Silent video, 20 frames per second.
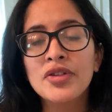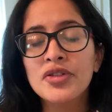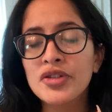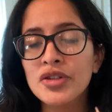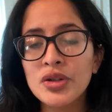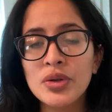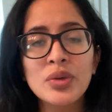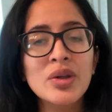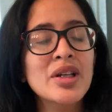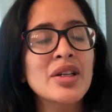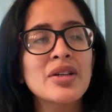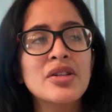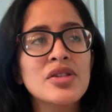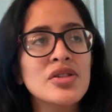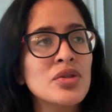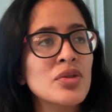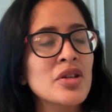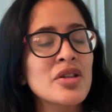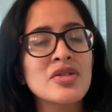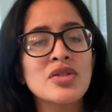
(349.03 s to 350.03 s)
do it
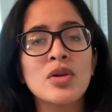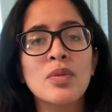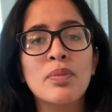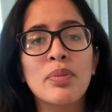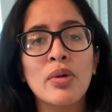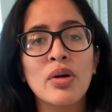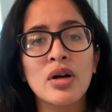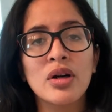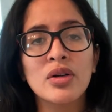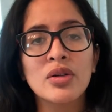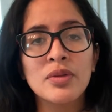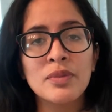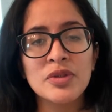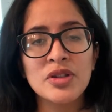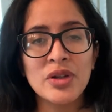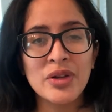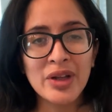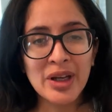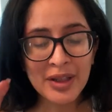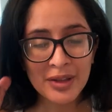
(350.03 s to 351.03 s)
as soon as they're born
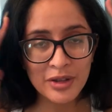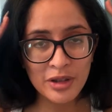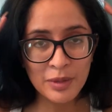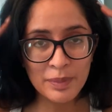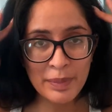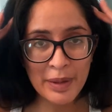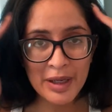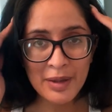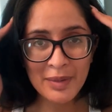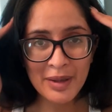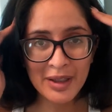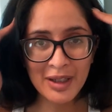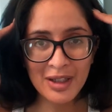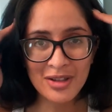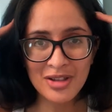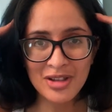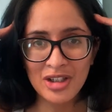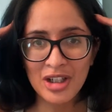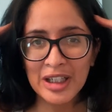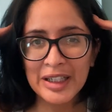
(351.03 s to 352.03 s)
so that your baby
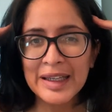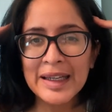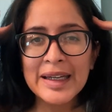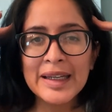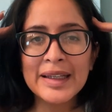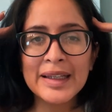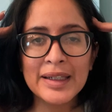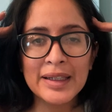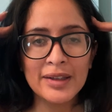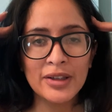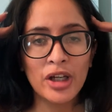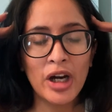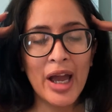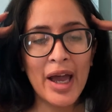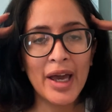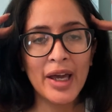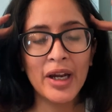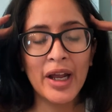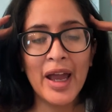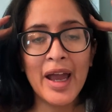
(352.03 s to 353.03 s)
can start getting it in their
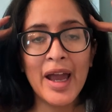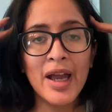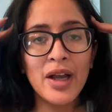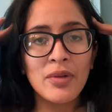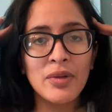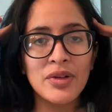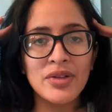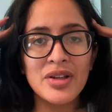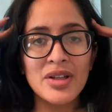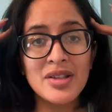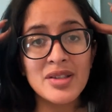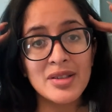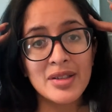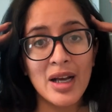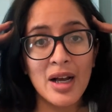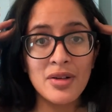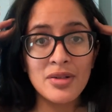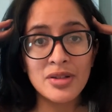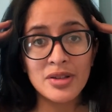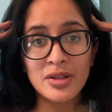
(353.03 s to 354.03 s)
head, hey, when this
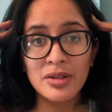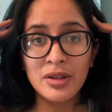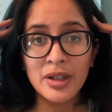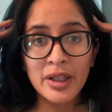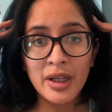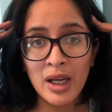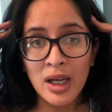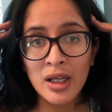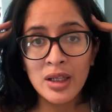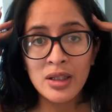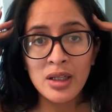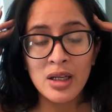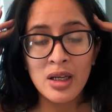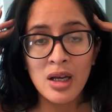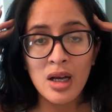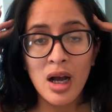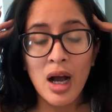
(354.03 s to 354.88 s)
sound's going on,